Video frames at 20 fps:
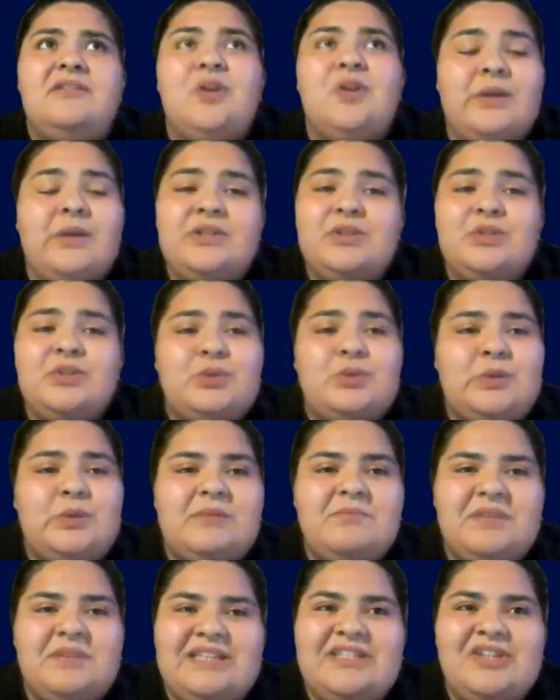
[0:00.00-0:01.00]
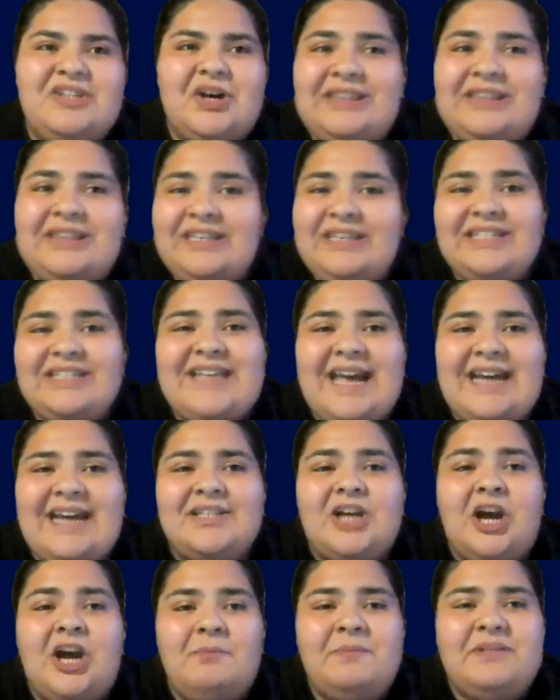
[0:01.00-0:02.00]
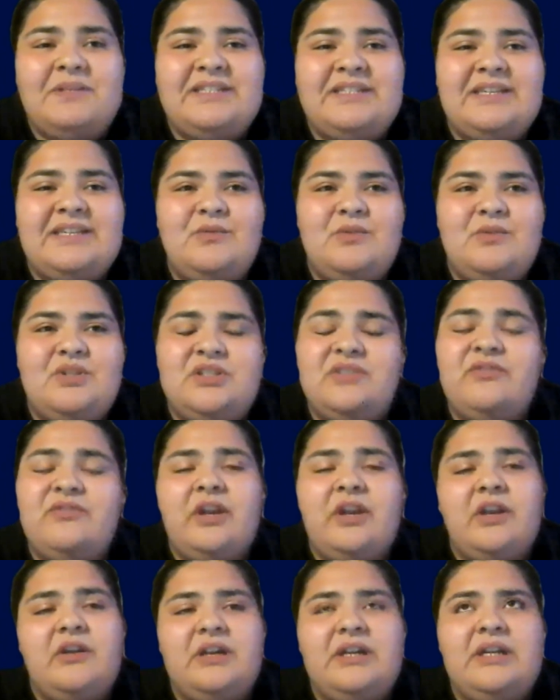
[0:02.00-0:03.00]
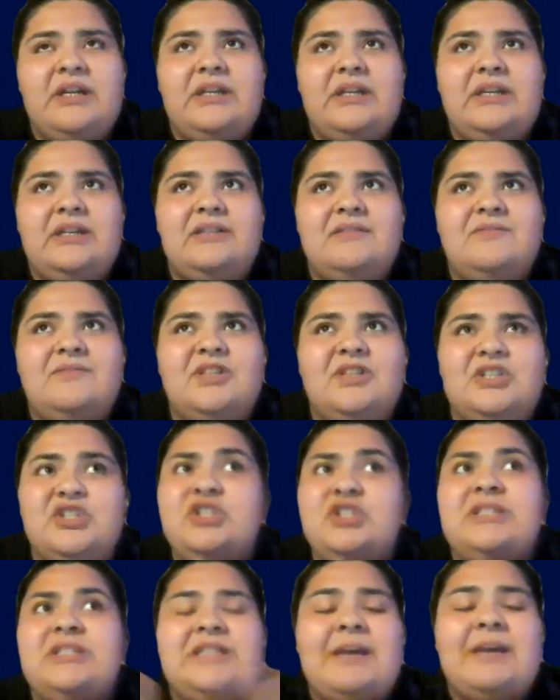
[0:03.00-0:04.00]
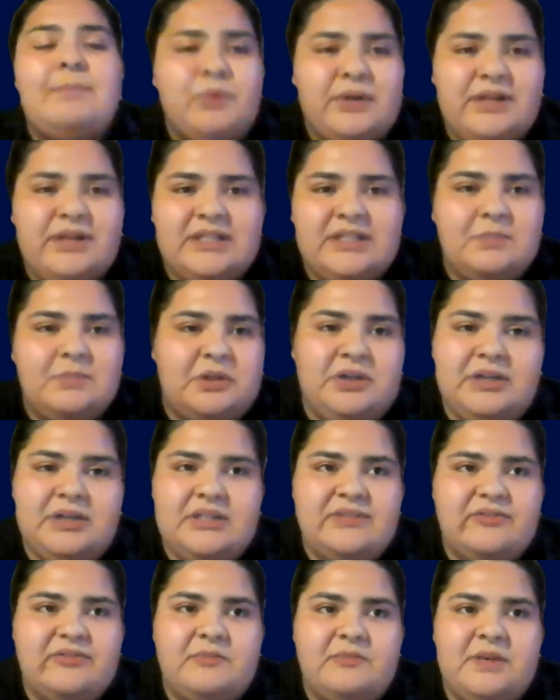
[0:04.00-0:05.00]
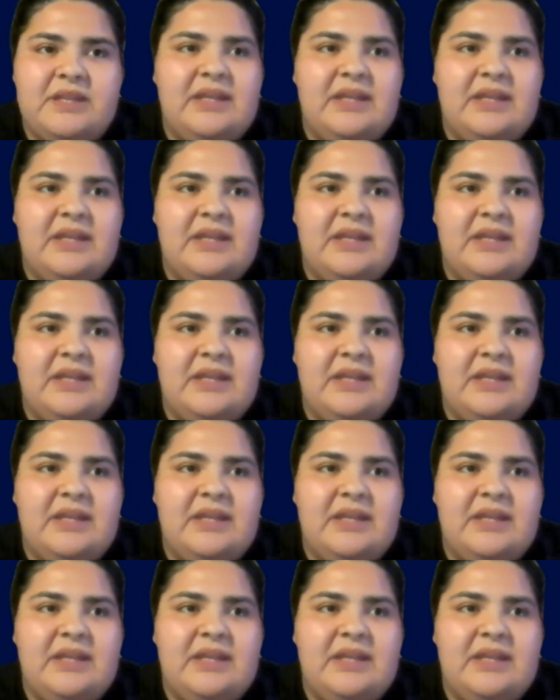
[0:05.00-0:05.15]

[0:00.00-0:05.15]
going to school and being taught the exact opposite was just very just separate experience for me.